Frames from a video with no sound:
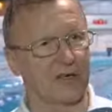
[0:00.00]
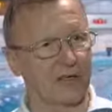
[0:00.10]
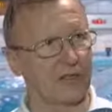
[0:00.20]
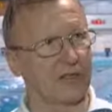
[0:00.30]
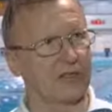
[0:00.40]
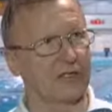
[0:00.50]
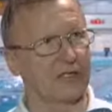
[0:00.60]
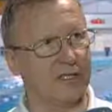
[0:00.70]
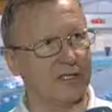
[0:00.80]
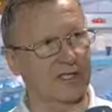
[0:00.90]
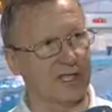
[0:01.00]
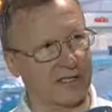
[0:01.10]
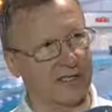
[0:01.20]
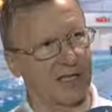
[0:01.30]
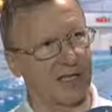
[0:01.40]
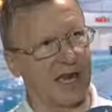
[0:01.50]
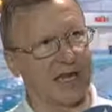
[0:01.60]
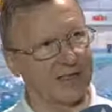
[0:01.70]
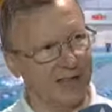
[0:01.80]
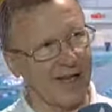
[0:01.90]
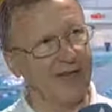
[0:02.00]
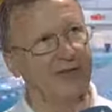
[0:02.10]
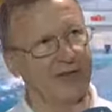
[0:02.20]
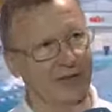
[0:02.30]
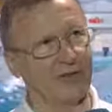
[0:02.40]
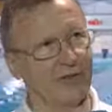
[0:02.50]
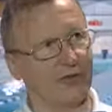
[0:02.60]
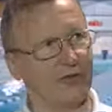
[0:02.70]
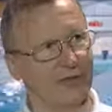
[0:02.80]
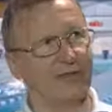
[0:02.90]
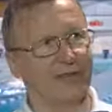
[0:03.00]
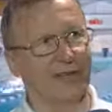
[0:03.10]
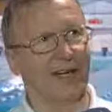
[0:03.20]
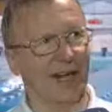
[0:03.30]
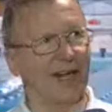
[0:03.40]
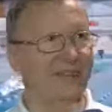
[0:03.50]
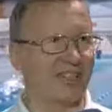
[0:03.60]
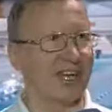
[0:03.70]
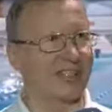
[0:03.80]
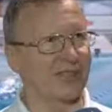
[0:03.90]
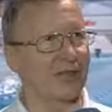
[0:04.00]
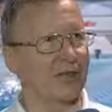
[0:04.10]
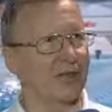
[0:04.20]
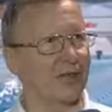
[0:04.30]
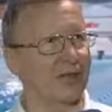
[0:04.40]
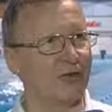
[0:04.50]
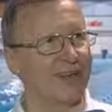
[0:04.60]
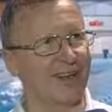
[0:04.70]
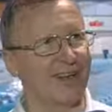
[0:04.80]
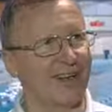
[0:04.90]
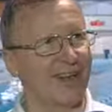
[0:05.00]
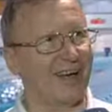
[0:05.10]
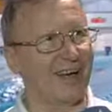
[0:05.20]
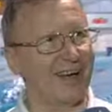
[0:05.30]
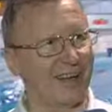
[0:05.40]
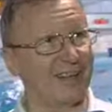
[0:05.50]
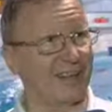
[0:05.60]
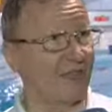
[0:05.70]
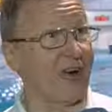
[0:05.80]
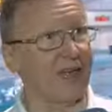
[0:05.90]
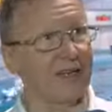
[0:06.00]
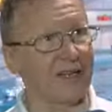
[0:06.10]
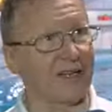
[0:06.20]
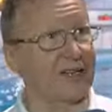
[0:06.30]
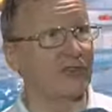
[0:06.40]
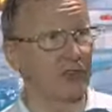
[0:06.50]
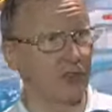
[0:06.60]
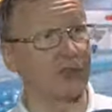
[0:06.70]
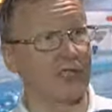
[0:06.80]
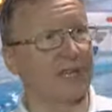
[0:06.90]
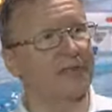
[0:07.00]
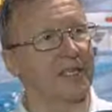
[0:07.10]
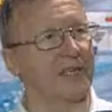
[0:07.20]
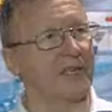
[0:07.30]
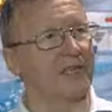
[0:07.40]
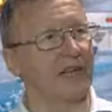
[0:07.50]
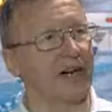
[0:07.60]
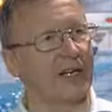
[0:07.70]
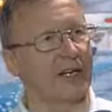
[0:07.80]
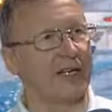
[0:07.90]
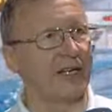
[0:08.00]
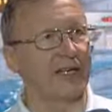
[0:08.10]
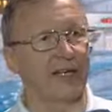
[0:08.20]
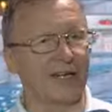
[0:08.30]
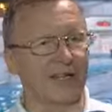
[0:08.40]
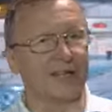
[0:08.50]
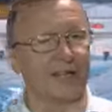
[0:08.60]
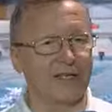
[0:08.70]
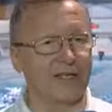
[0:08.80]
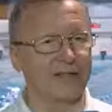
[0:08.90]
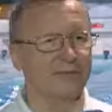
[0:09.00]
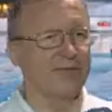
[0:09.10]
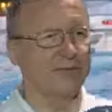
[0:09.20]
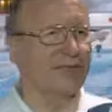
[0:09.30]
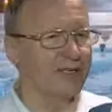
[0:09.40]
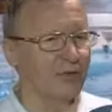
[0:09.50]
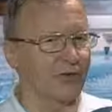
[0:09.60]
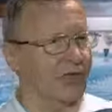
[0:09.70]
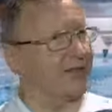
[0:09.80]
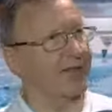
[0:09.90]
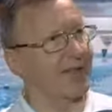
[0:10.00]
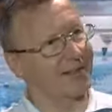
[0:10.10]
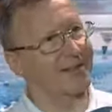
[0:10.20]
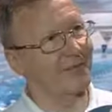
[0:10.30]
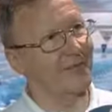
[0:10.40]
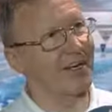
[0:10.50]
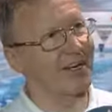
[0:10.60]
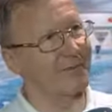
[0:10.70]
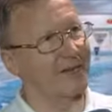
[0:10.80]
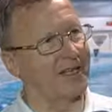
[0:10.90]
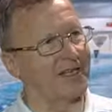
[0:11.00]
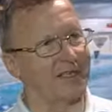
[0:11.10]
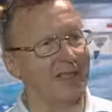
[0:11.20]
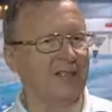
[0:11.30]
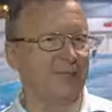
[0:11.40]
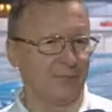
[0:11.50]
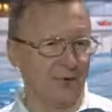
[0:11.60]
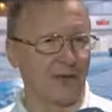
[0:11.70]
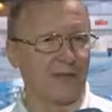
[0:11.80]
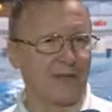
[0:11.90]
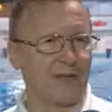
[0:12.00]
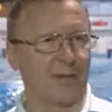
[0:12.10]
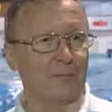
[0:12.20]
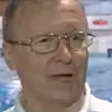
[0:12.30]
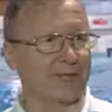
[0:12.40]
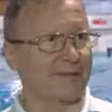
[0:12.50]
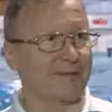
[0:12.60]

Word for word: good success, and then you have chance to go Uh, in the final and do something in the final. In other way, maybe you can get the final place, no? But